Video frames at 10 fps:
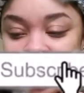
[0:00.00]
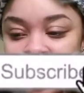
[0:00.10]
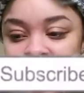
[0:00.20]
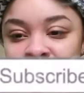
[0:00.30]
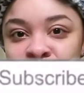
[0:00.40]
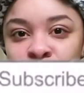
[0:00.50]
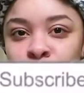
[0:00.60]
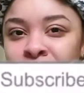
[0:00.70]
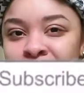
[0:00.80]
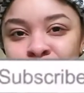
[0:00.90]
and
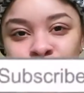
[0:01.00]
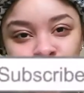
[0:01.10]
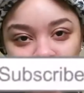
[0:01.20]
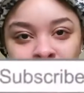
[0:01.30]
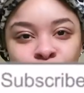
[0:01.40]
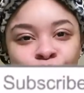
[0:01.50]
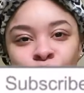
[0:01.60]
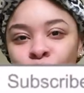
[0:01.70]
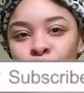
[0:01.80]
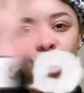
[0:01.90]
please subscribe,
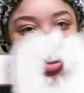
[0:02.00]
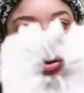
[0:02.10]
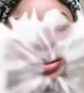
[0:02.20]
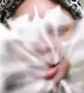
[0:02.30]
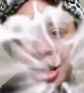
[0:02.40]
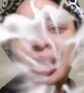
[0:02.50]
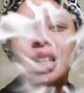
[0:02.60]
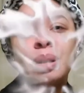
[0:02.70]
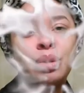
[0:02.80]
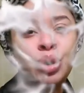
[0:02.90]
join the
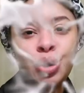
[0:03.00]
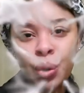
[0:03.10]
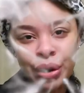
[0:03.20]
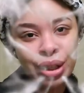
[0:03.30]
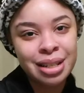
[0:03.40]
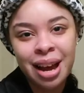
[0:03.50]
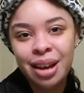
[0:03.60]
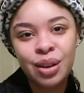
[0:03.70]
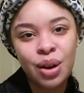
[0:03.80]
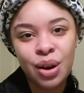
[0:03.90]
team, join the
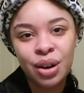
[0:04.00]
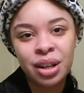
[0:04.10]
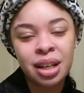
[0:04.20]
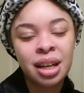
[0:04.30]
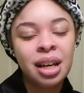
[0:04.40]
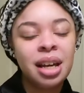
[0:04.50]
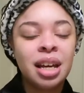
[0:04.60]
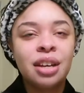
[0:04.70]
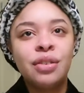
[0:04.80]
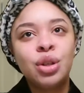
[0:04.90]
dialogue.
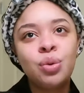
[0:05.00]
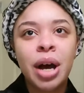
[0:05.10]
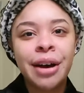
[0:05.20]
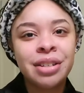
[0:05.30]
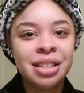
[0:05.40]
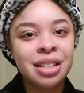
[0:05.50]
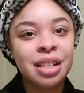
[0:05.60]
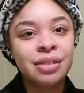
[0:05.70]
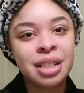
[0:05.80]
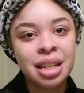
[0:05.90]
If you have
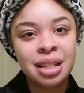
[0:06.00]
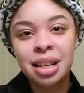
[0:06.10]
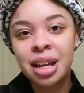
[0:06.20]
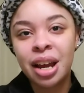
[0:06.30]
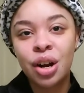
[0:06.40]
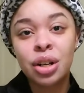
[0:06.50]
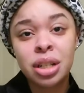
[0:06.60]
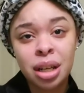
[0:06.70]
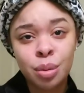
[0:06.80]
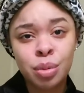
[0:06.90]
sensitive skincare
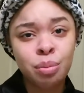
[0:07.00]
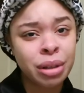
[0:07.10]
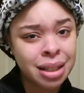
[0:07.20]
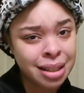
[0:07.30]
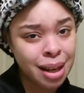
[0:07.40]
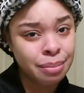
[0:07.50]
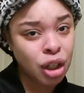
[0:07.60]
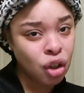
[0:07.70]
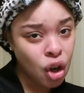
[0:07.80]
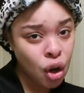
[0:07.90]
tips, please let me
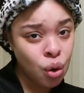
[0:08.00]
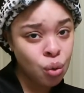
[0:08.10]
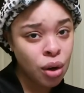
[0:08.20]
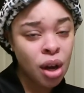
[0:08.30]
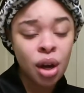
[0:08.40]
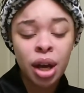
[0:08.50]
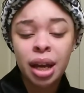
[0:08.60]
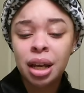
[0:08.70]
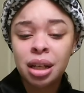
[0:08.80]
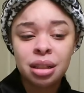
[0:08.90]
know,
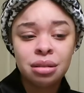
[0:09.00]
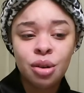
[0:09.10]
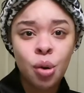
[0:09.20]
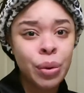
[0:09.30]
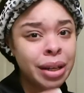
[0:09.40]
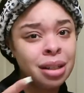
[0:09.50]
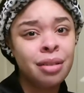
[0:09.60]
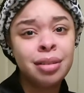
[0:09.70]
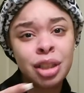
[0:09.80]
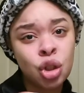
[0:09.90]
and we can
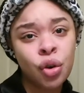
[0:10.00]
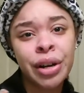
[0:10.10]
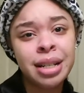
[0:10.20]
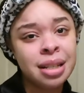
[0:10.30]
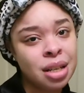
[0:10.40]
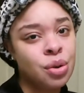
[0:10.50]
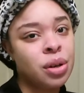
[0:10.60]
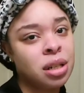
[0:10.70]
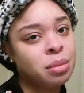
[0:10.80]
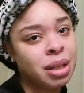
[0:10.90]
definitely trade
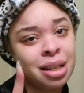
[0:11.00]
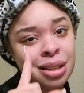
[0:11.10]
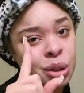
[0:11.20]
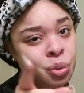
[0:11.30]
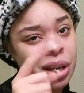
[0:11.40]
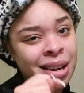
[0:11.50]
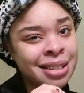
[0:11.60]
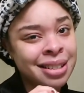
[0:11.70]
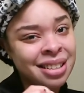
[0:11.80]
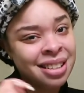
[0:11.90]
secrets, because we gotta
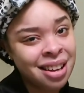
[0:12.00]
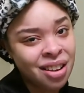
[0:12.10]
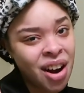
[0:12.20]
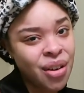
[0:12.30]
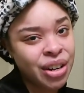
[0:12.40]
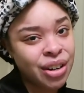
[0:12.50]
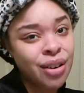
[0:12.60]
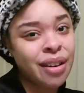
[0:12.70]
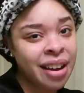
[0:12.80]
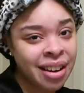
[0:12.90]
stick together out here,
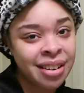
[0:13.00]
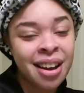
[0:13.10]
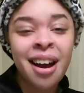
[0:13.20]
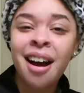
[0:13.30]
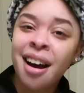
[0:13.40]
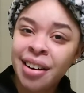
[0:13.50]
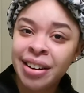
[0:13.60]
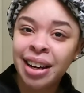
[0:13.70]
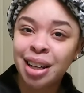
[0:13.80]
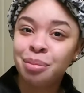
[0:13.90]
okay? All
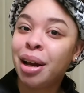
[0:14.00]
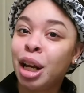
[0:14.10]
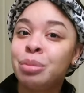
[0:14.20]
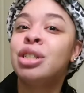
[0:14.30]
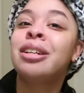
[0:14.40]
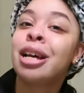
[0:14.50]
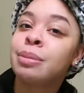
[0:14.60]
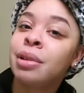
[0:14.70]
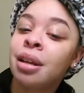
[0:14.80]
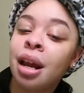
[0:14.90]
right, my name is
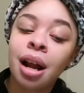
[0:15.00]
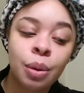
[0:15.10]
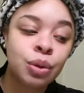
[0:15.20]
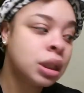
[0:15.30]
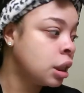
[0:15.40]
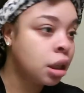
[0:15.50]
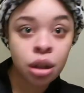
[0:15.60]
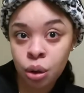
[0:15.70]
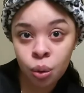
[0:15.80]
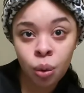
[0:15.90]
Jasmine, and I will see
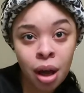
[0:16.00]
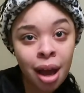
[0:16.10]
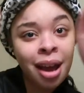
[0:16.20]
you